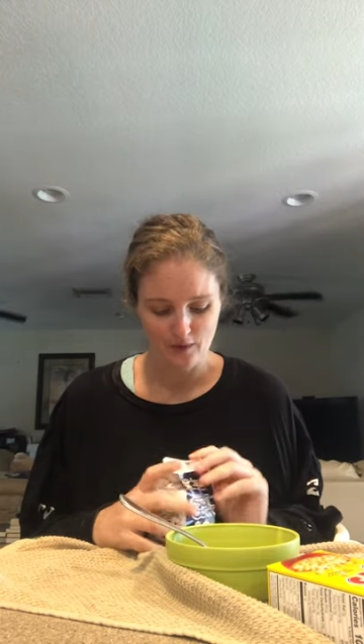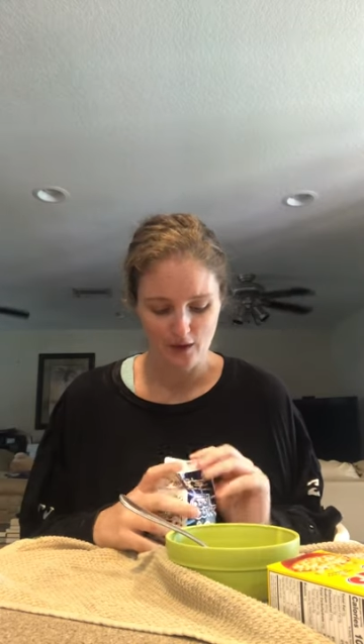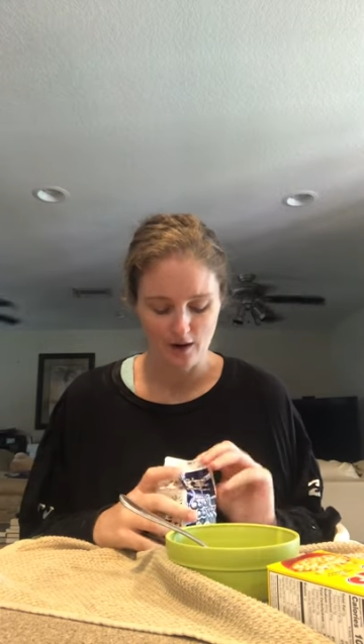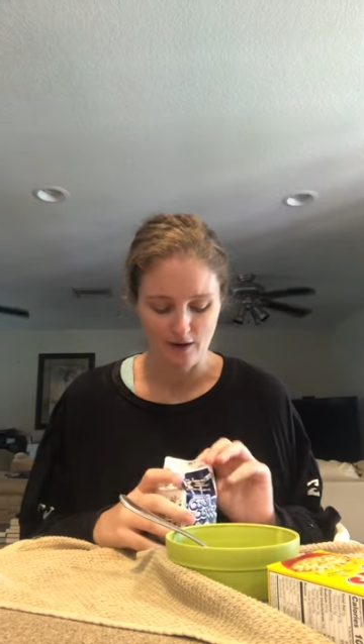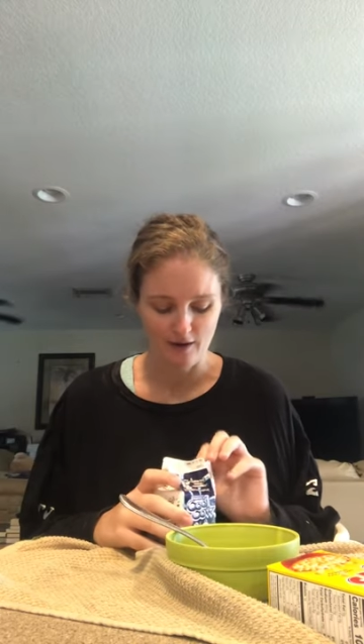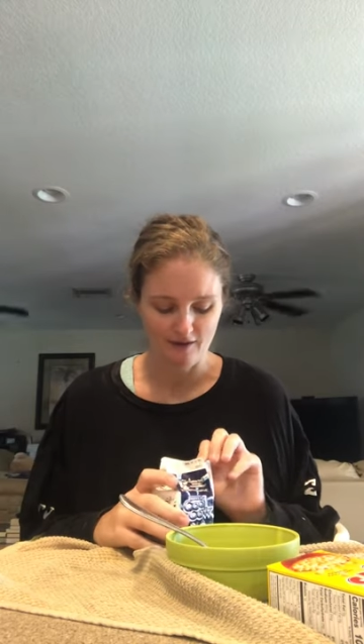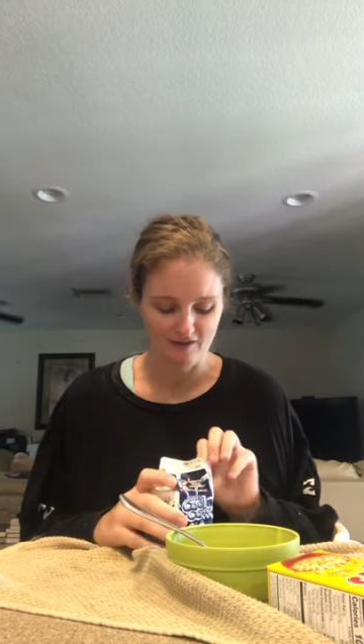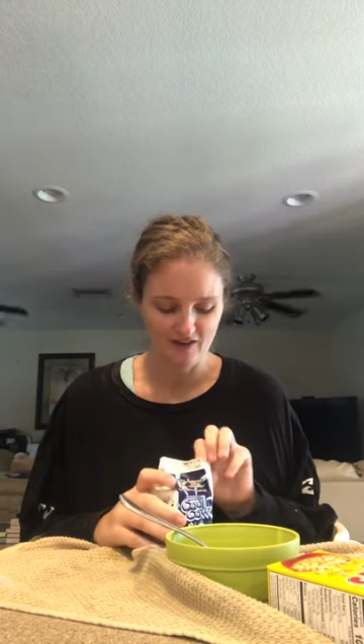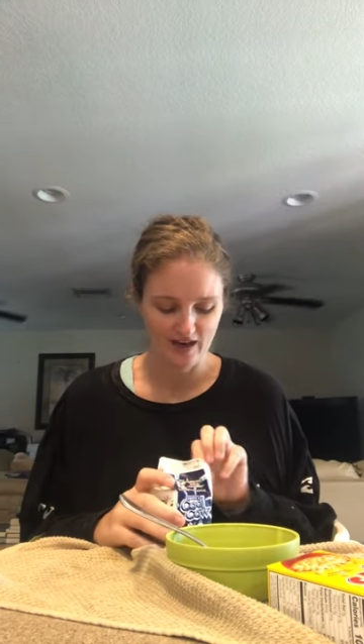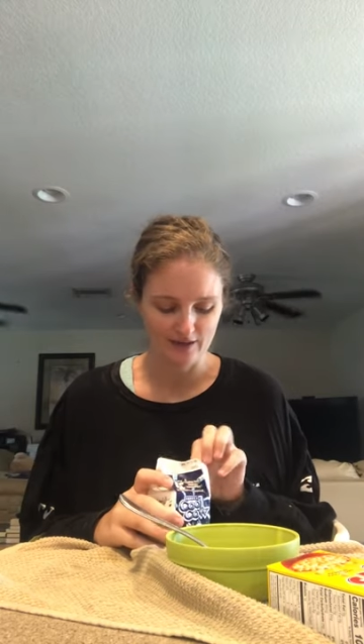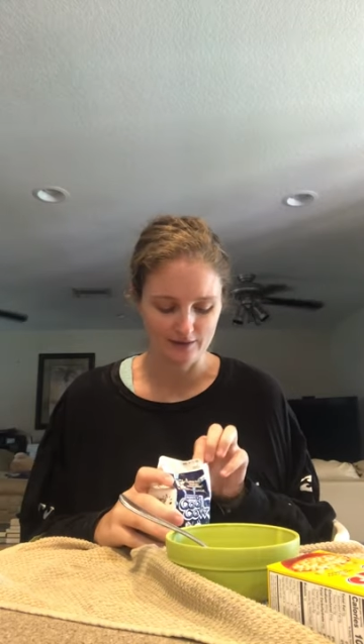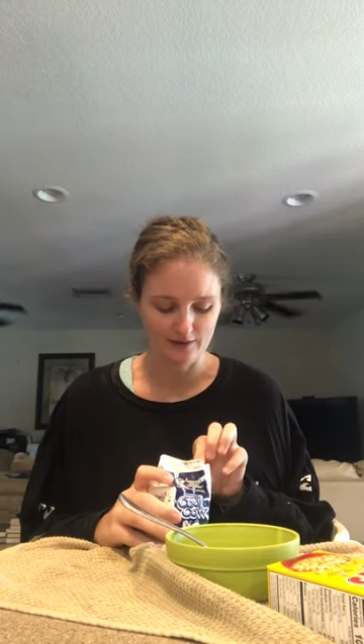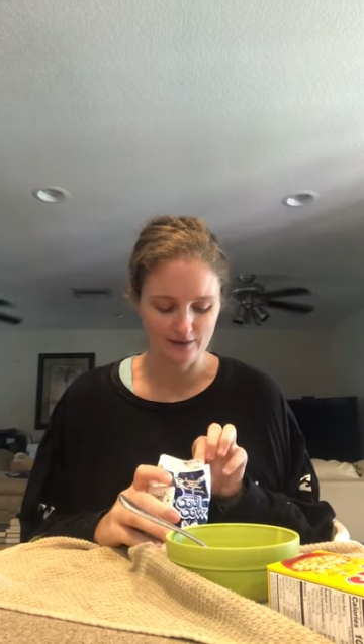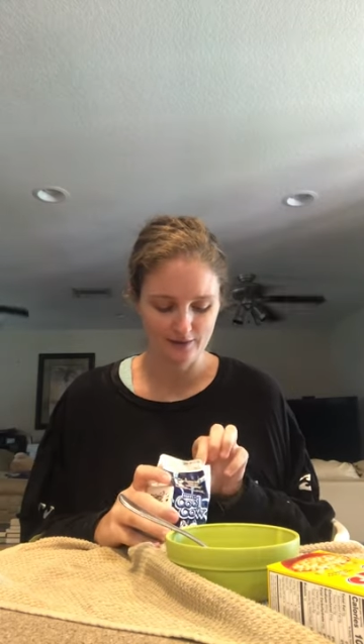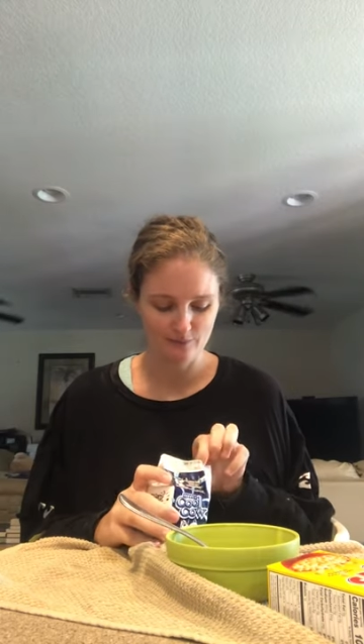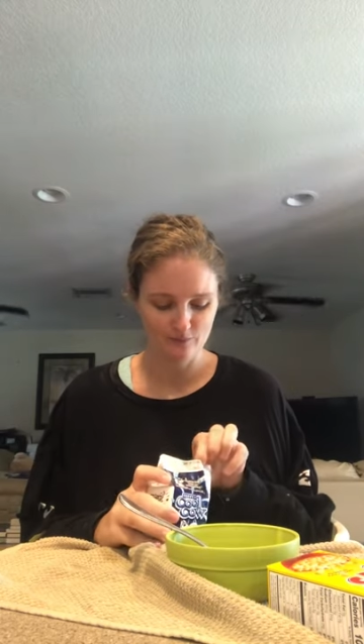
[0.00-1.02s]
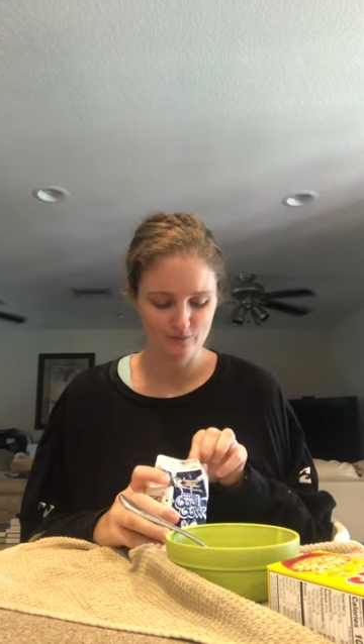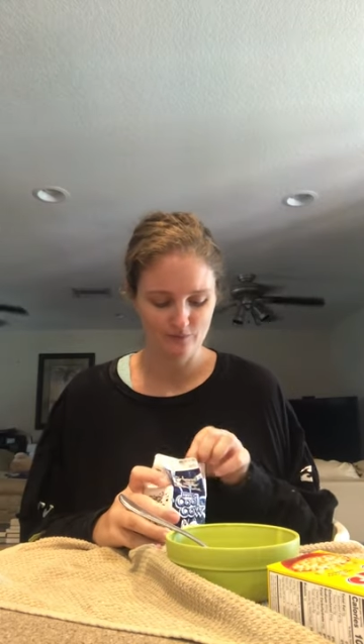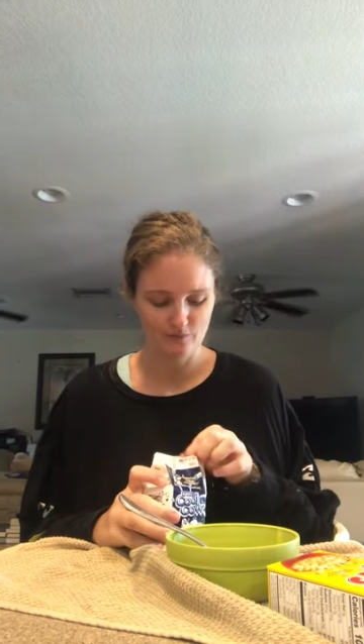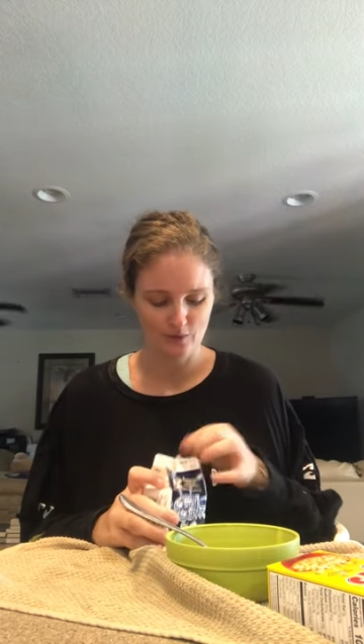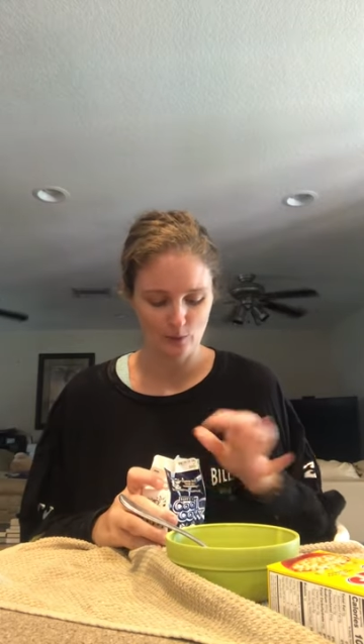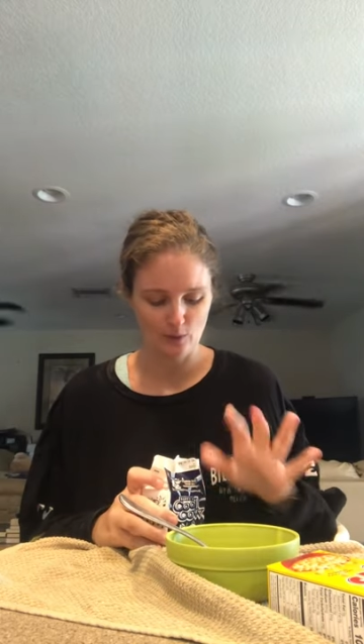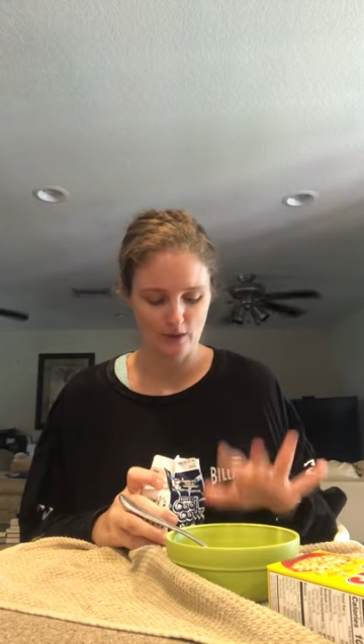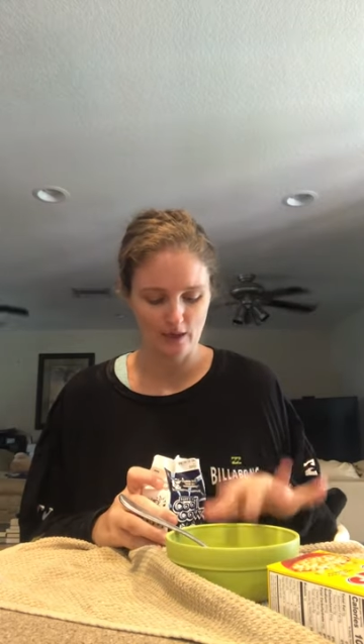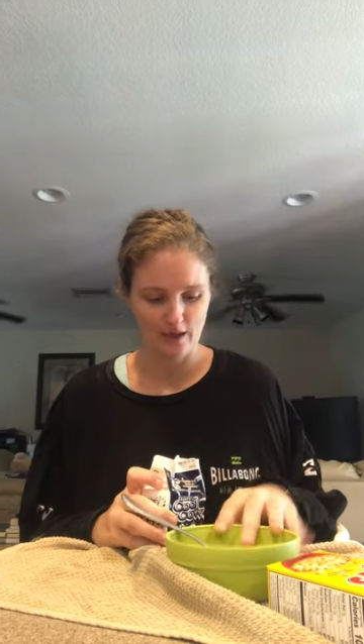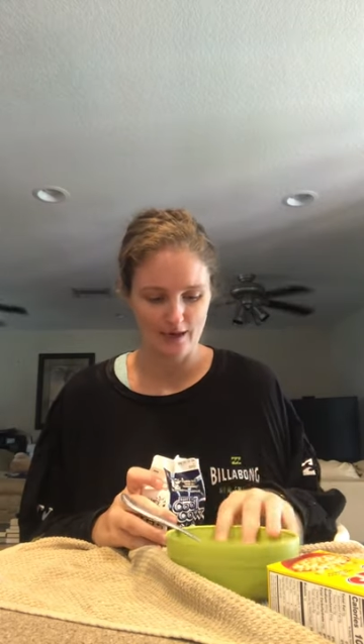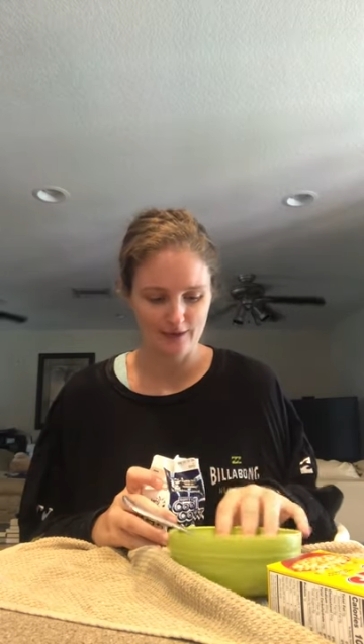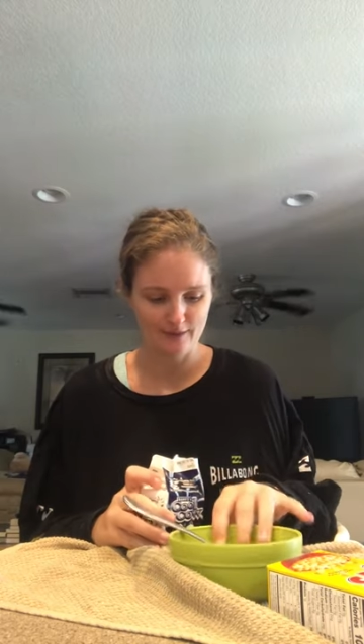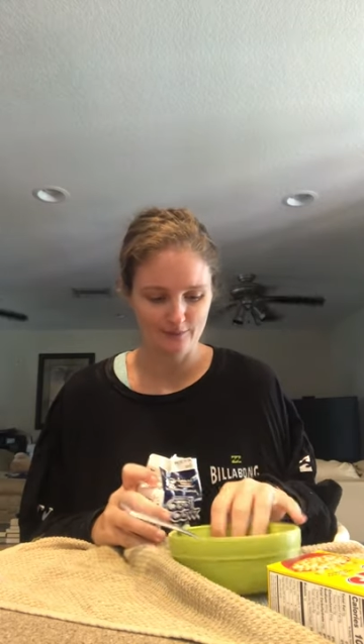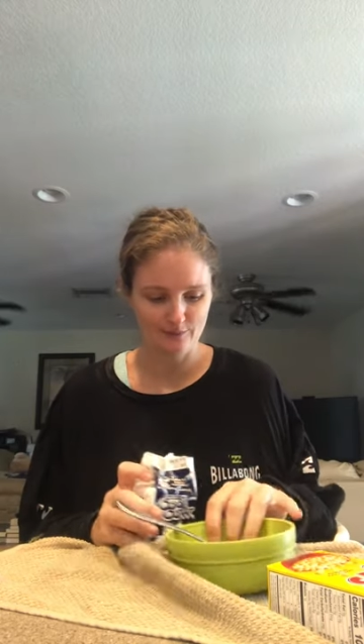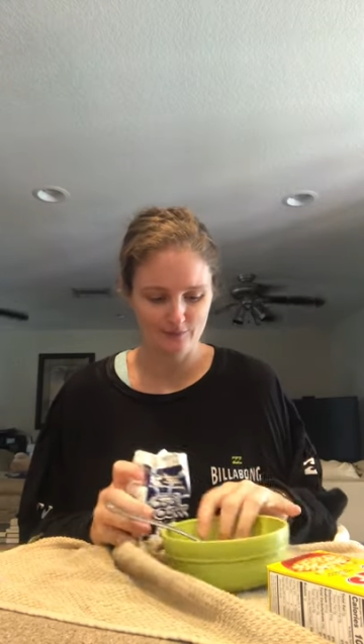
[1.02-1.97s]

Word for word: Oh, finally, we got it.